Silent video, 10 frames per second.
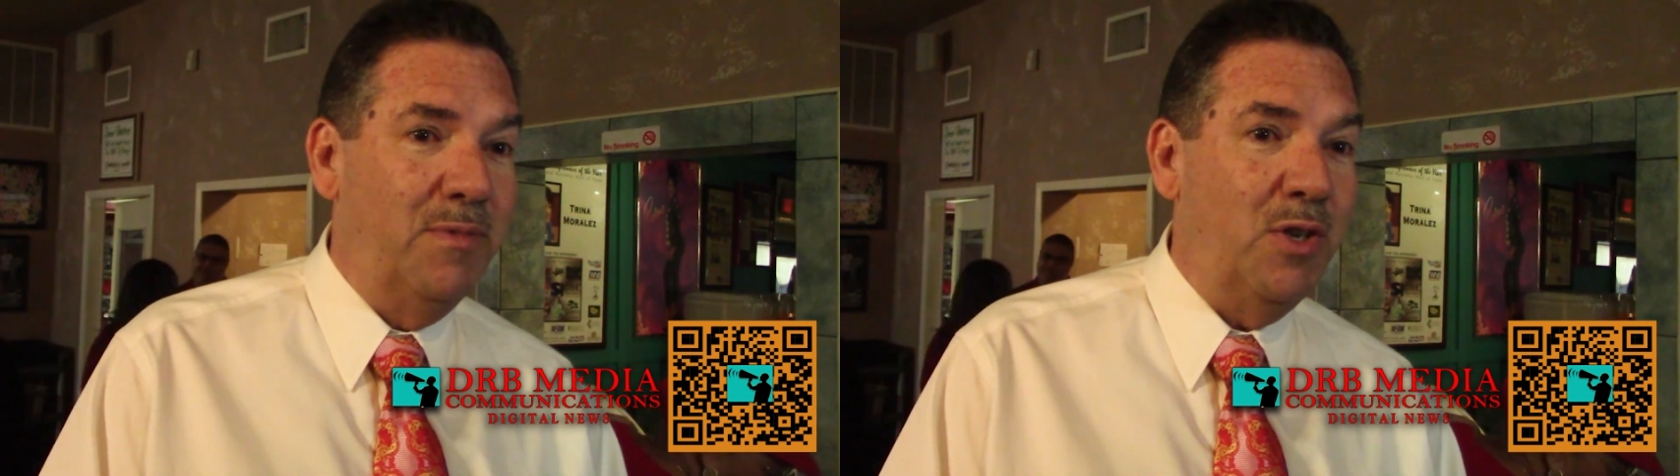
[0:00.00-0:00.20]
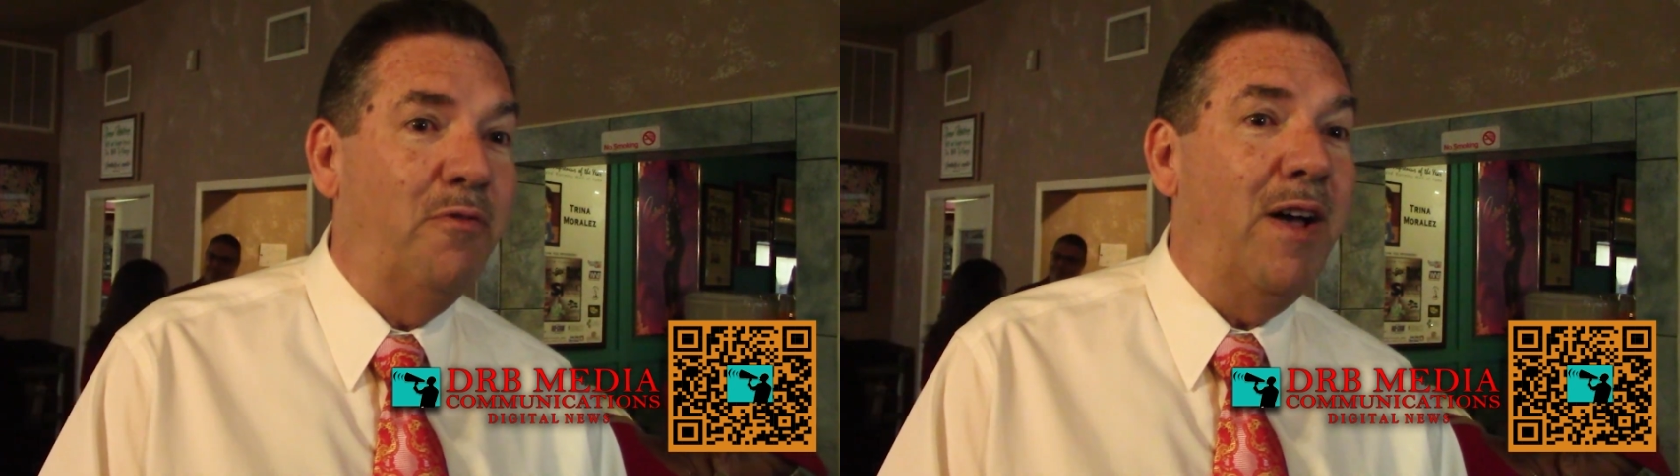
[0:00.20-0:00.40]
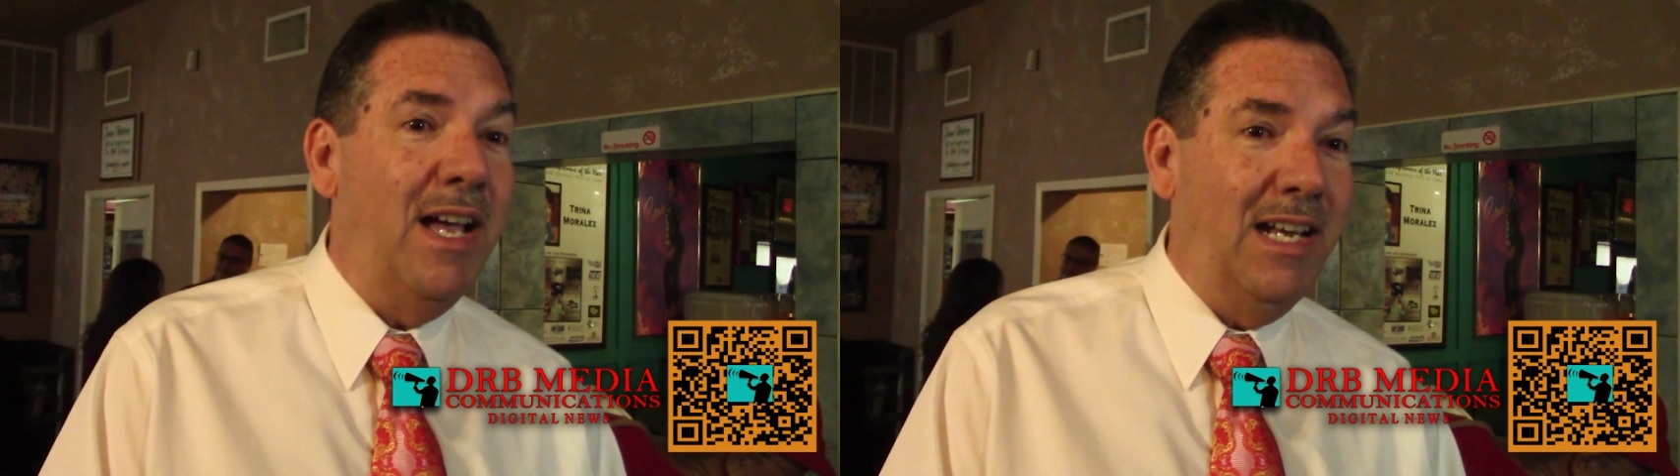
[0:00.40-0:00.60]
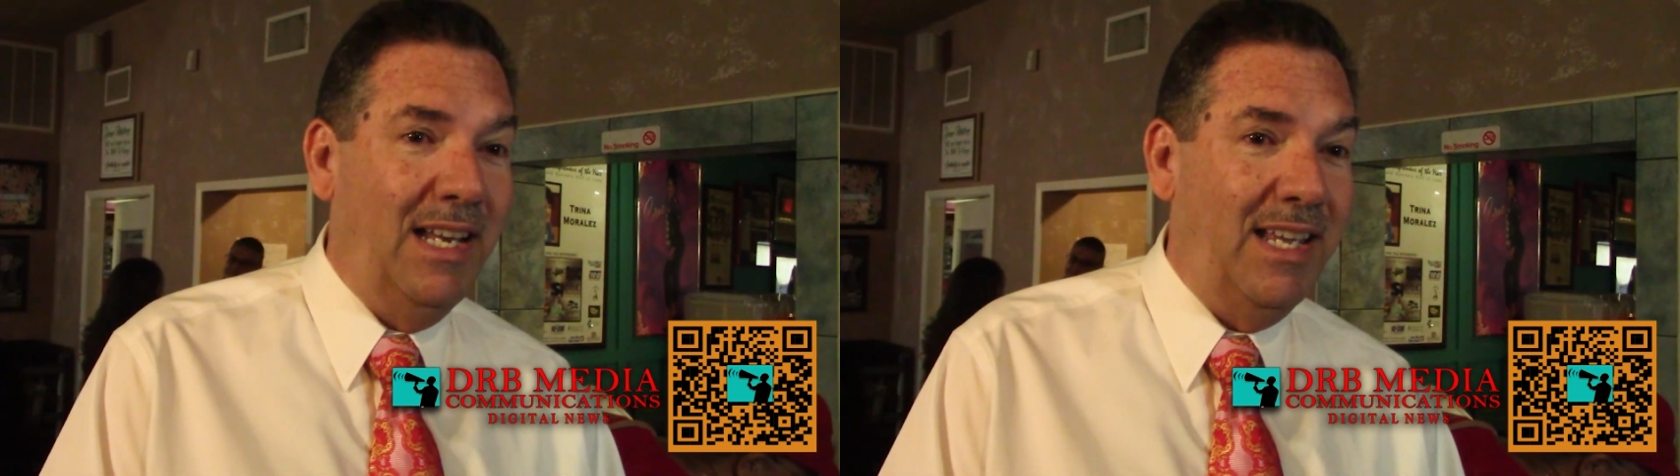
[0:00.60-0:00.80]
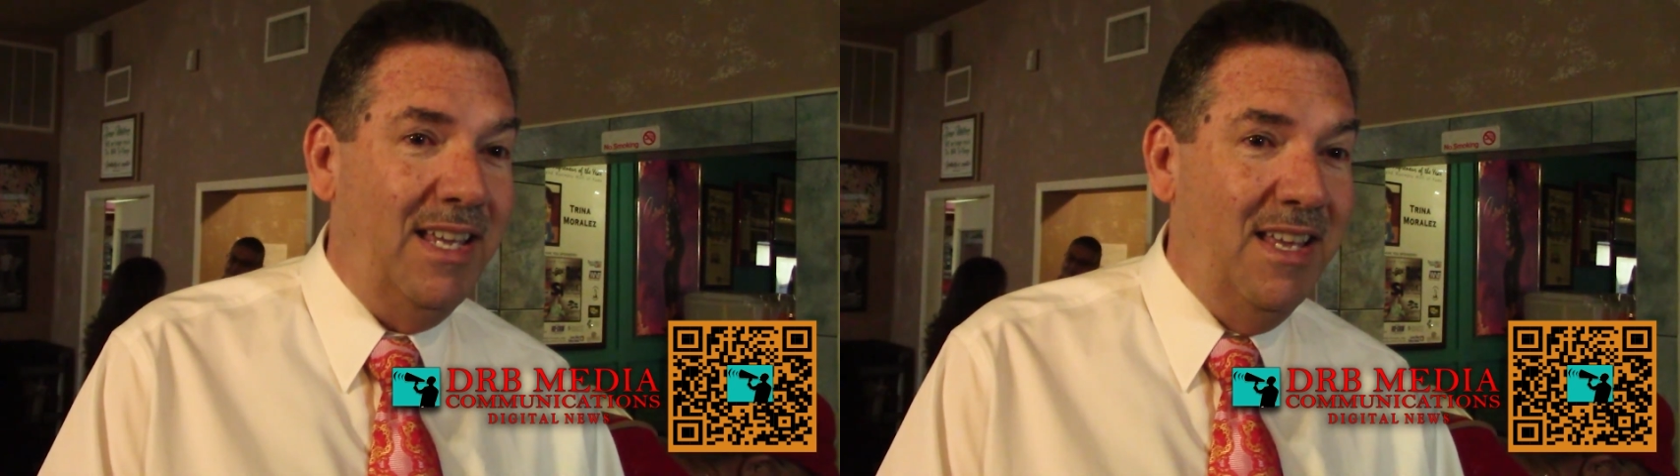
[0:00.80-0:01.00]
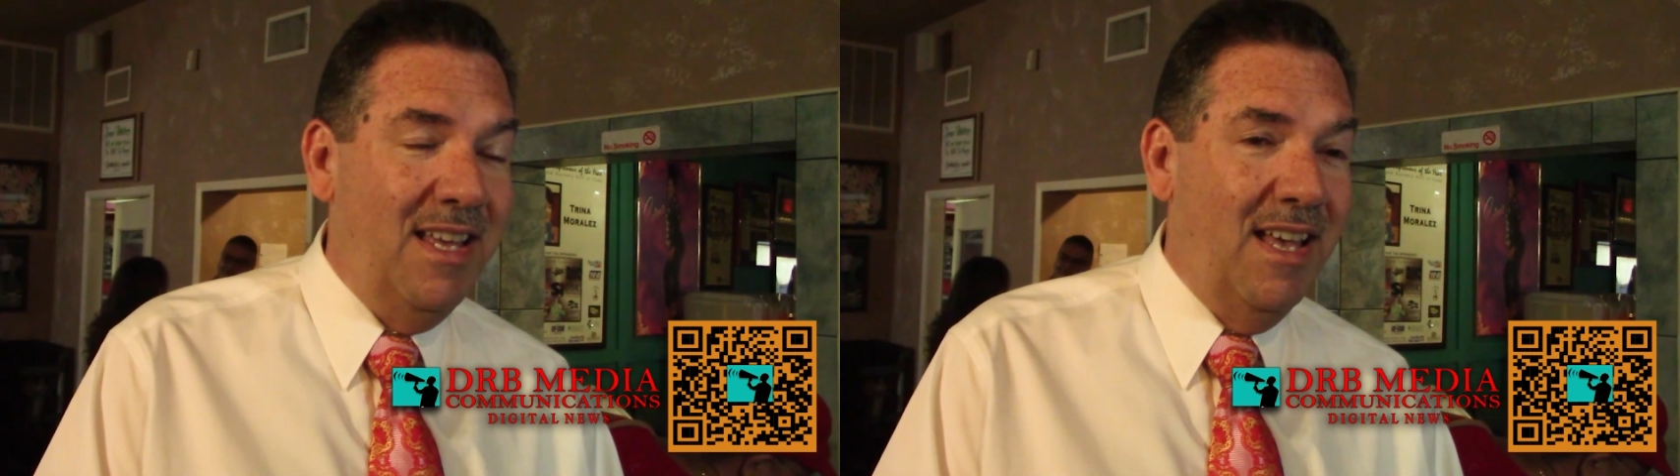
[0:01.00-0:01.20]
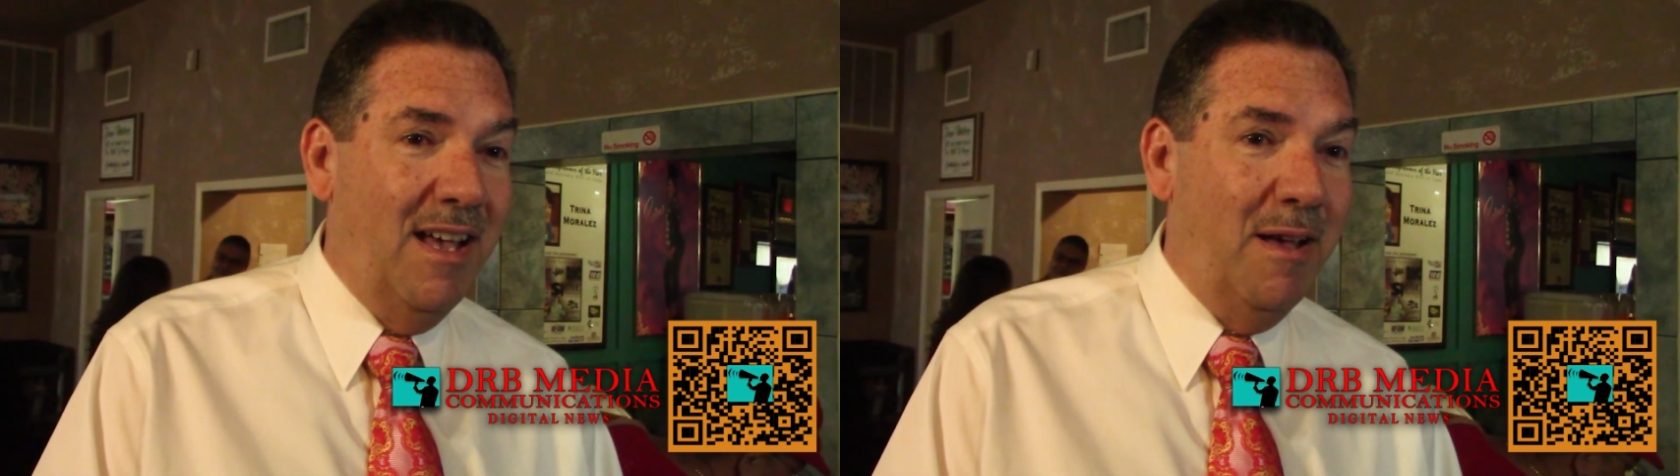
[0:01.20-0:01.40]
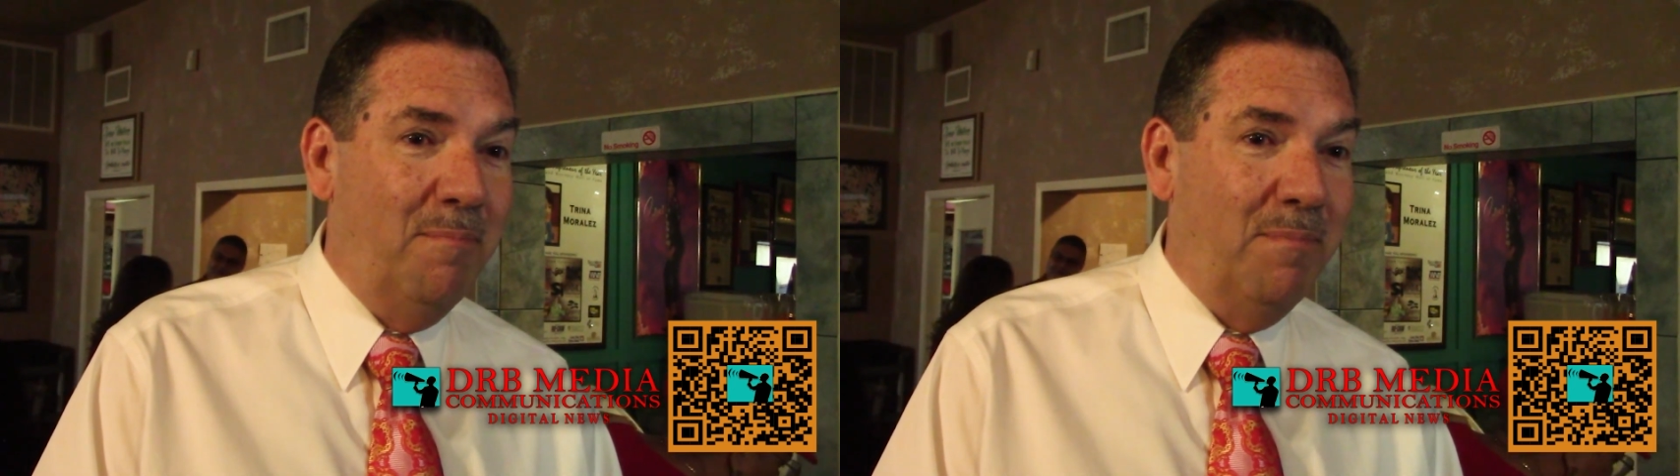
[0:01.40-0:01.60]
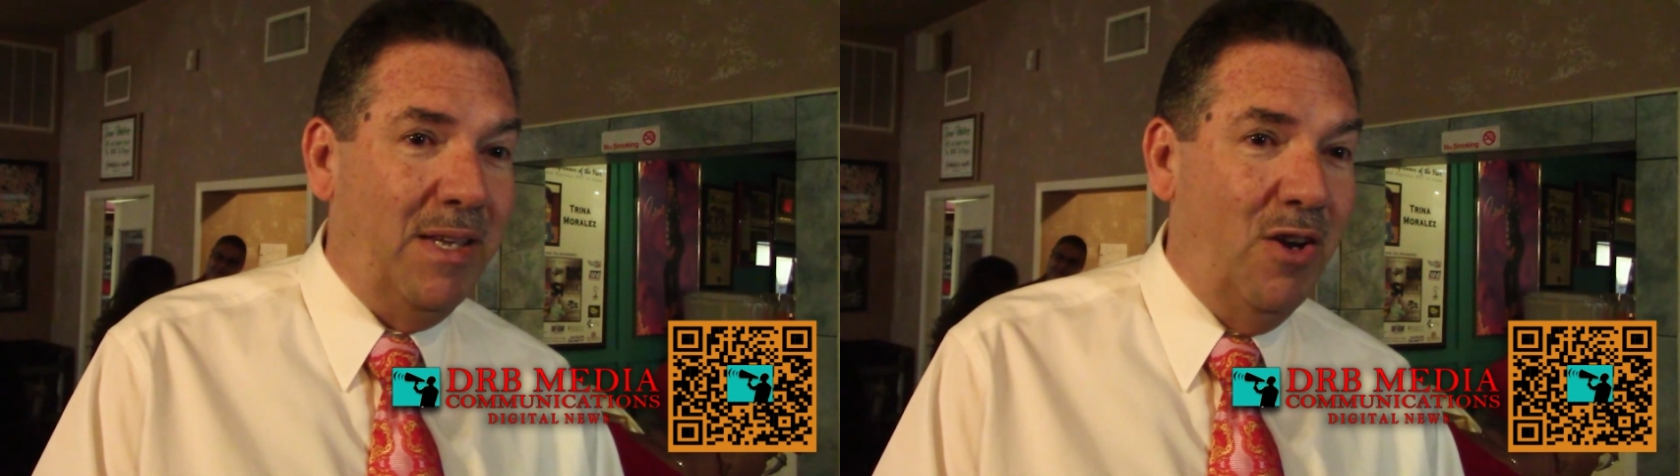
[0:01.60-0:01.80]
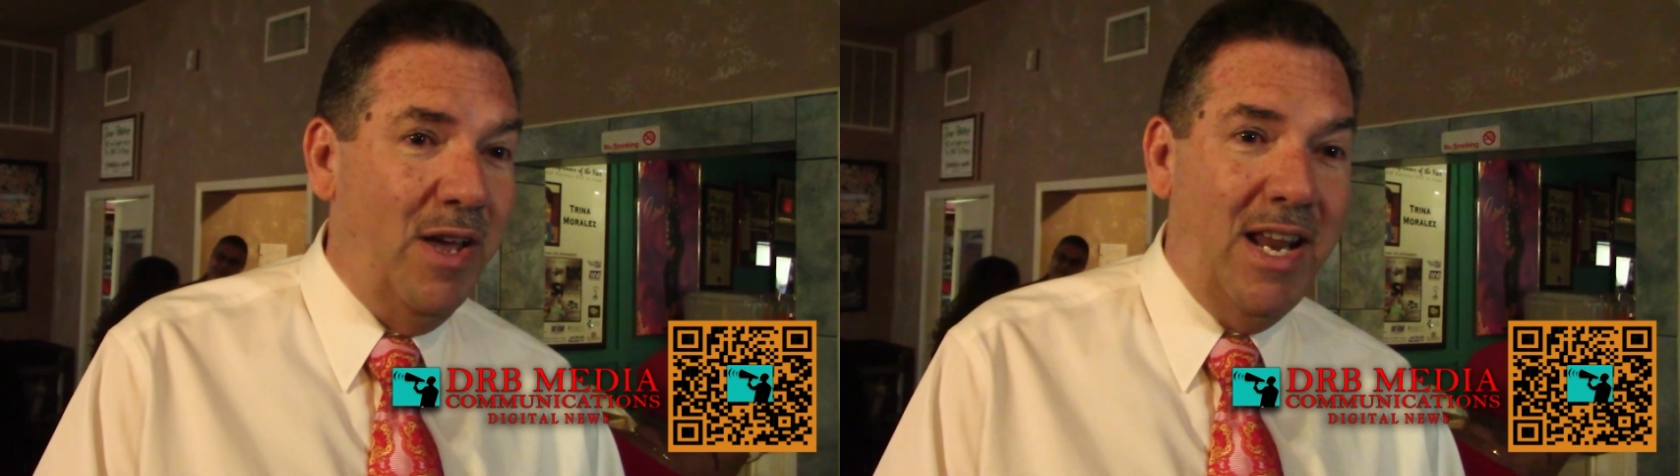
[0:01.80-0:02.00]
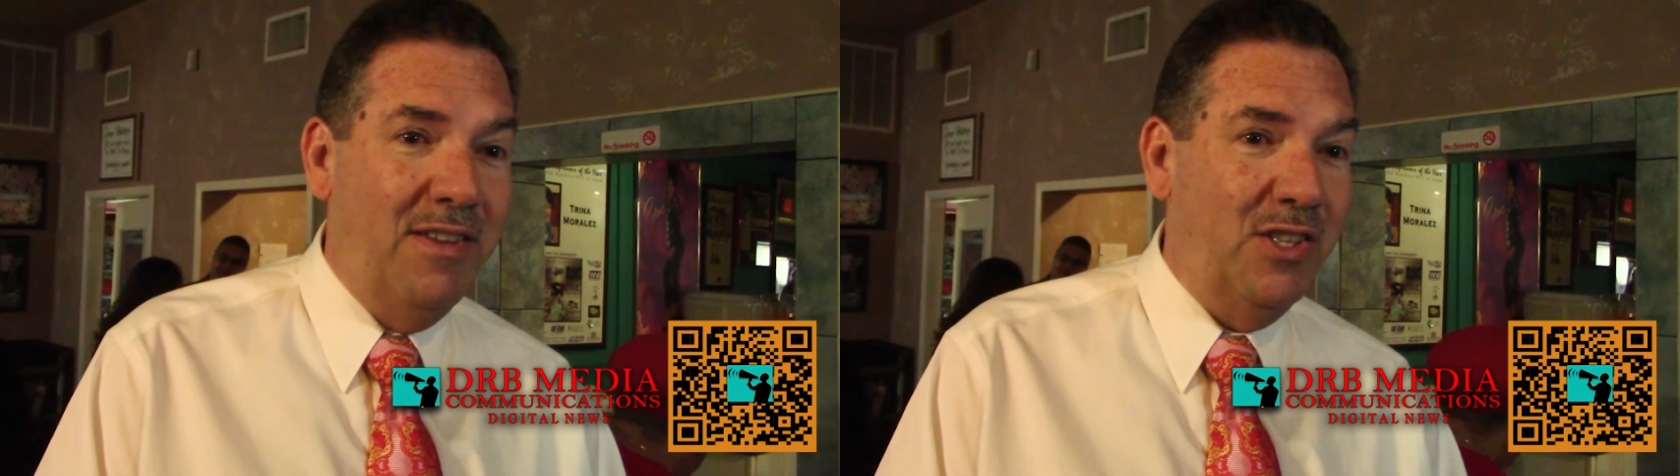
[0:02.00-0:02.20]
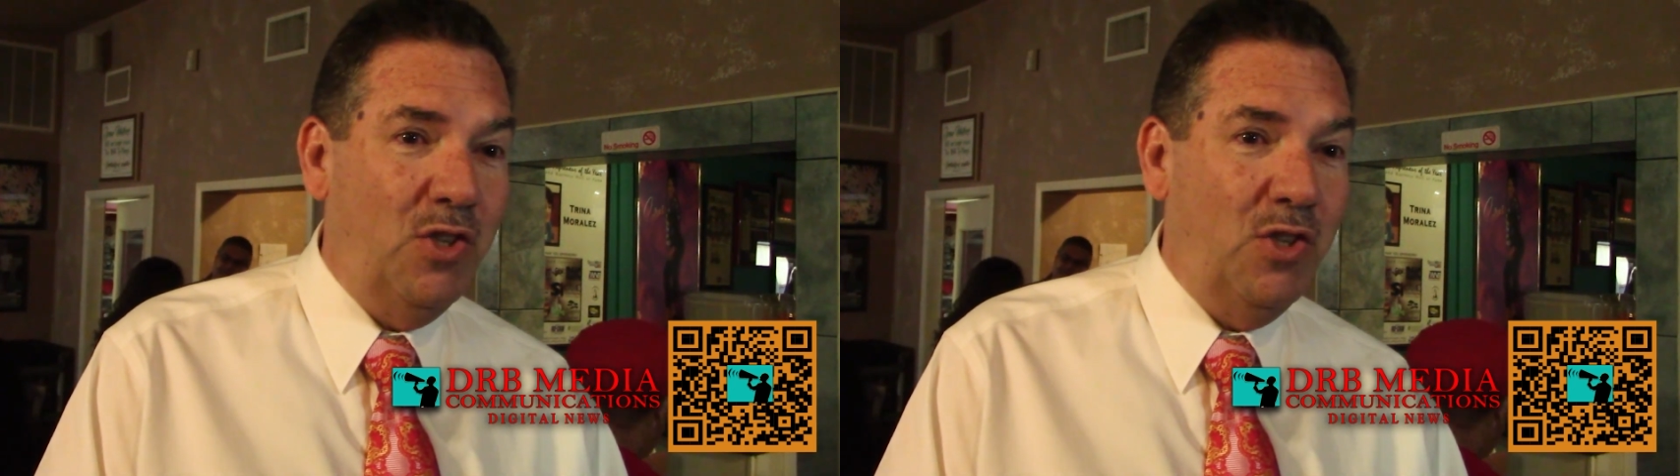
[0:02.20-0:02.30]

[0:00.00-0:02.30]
So finally, and